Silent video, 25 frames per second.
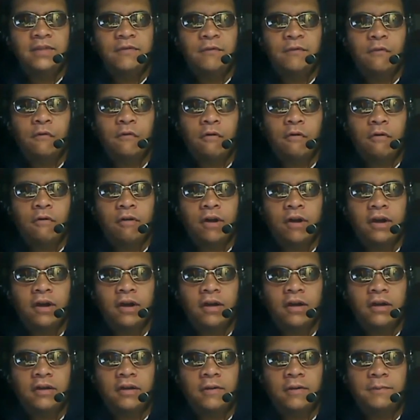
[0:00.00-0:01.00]

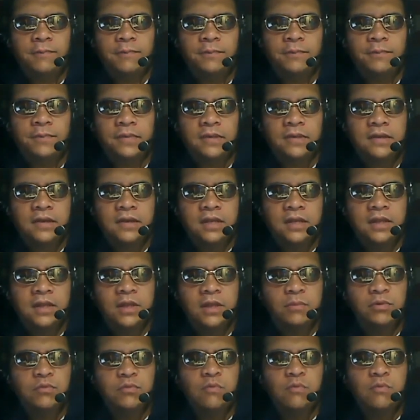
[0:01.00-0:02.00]
for the
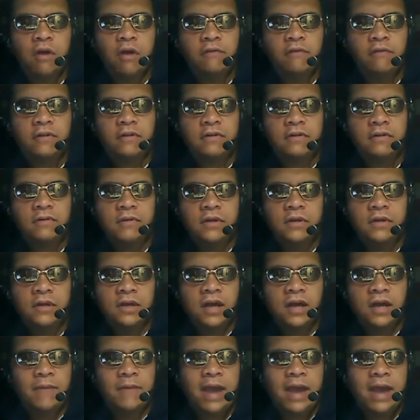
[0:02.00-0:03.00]
Blue Marvel.
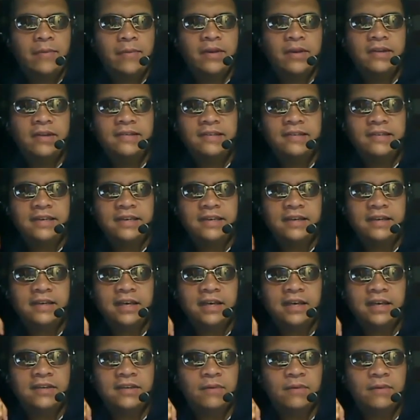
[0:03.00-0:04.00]
I'm happy to
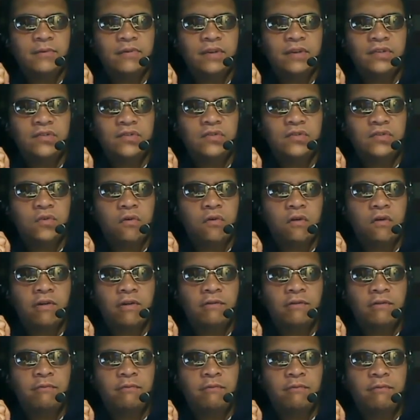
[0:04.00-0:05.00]
see some of his story
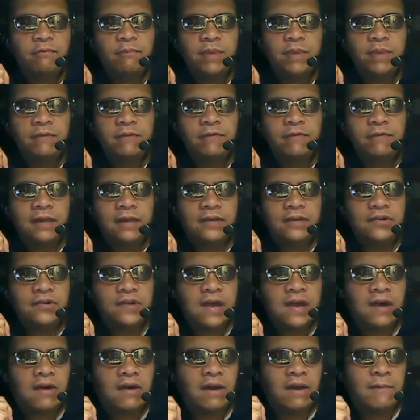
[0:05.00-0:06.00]
being fleshed
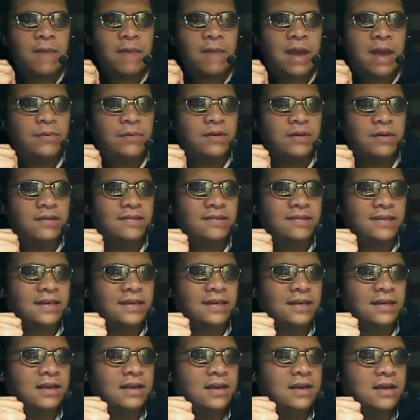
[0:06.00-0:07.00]
out. I'm happy to
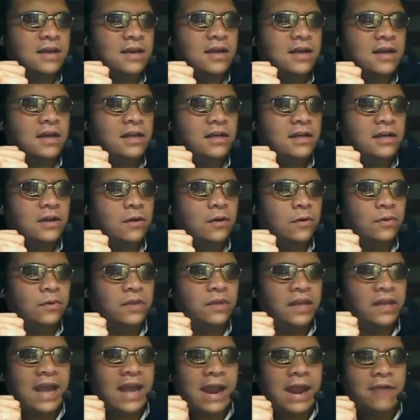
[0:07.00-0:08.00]
see, the
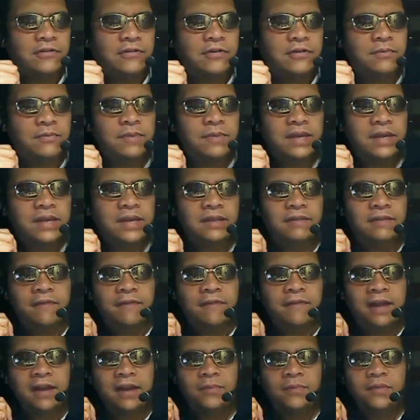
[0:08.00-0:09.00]
character being
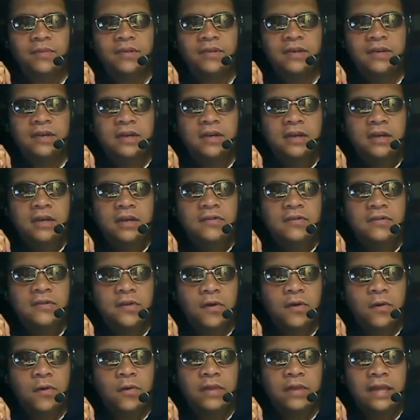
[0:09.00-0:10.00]
developed.
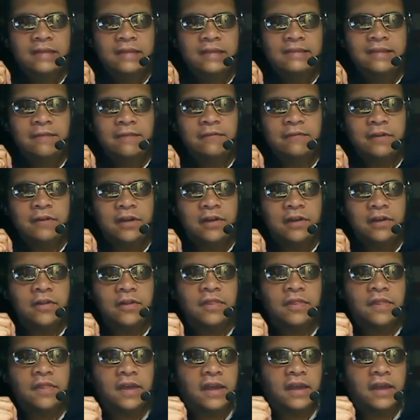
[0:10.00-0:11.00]
So that's definitely a
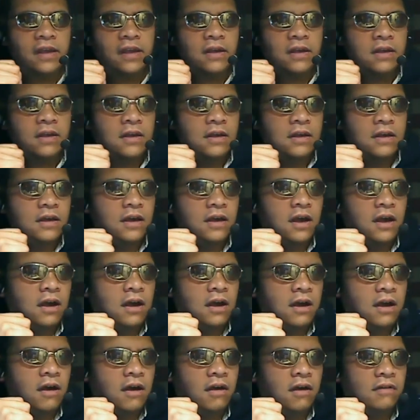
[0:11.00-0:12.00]
good thing.
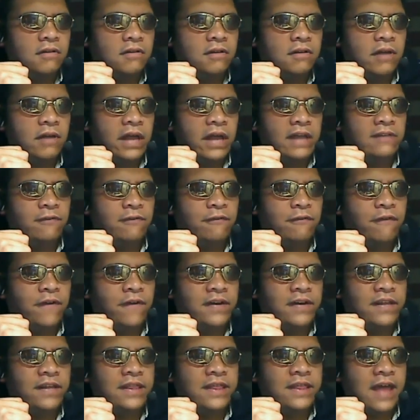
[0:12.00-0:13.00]
It's
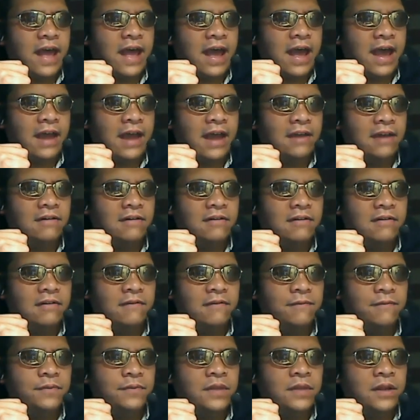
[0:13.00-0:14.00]
funny that,
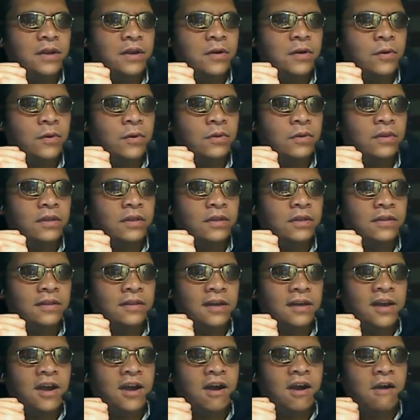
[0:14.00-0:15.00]

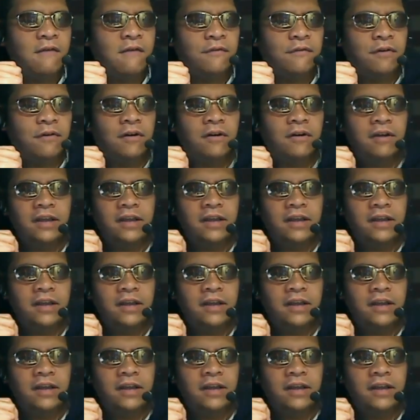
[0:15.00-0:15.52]
the cover